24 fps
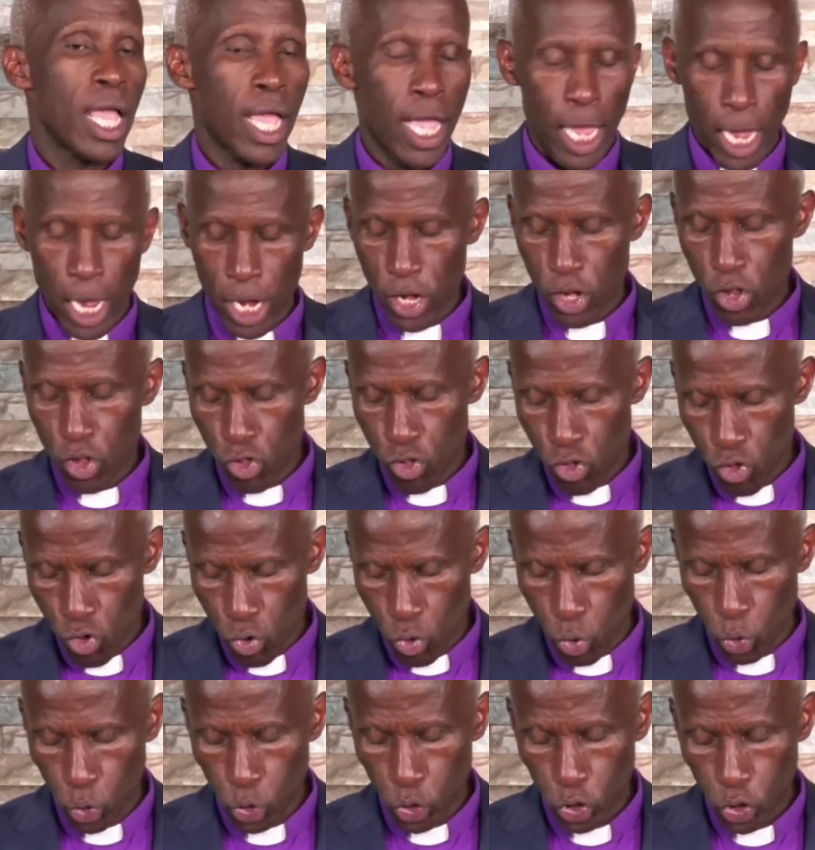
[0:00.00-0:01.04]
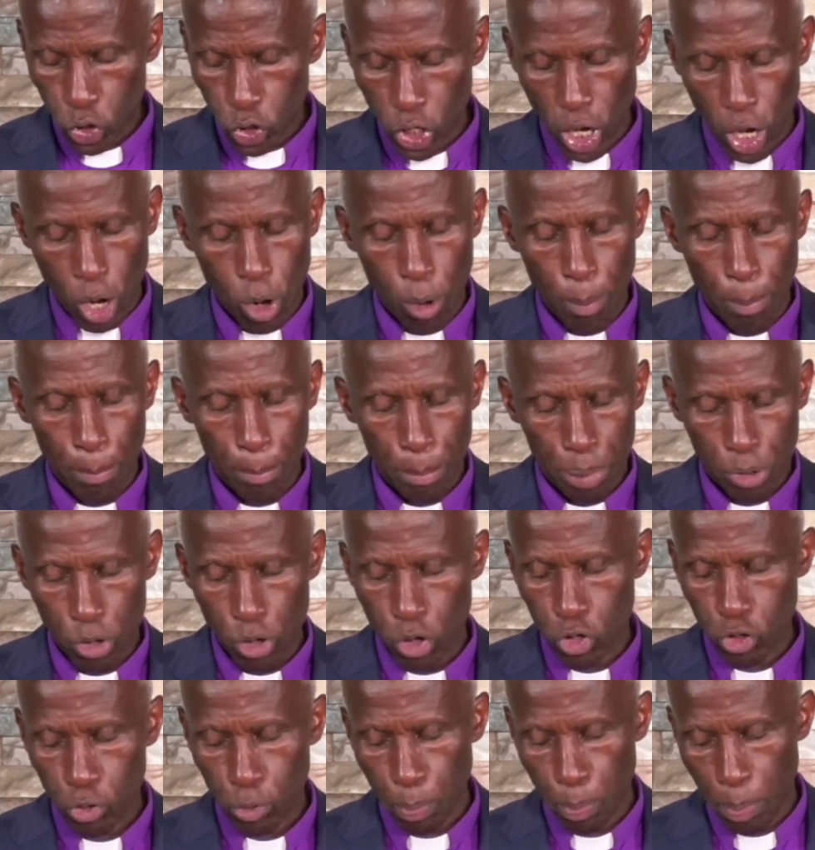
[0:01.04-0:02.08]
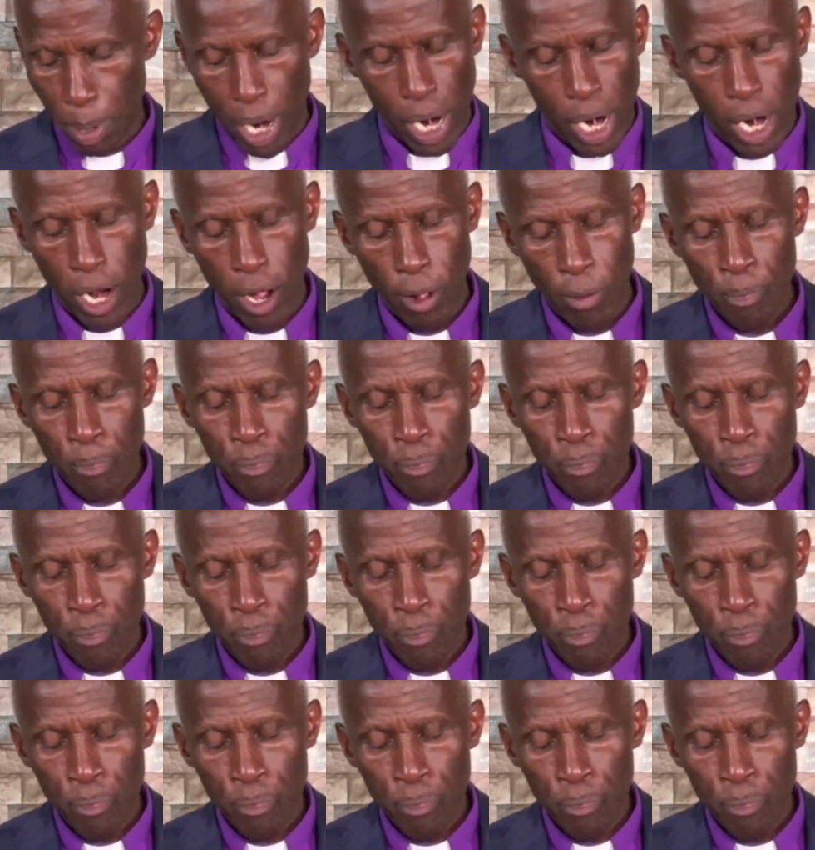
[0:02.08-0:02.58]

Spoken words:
and you shall prosper.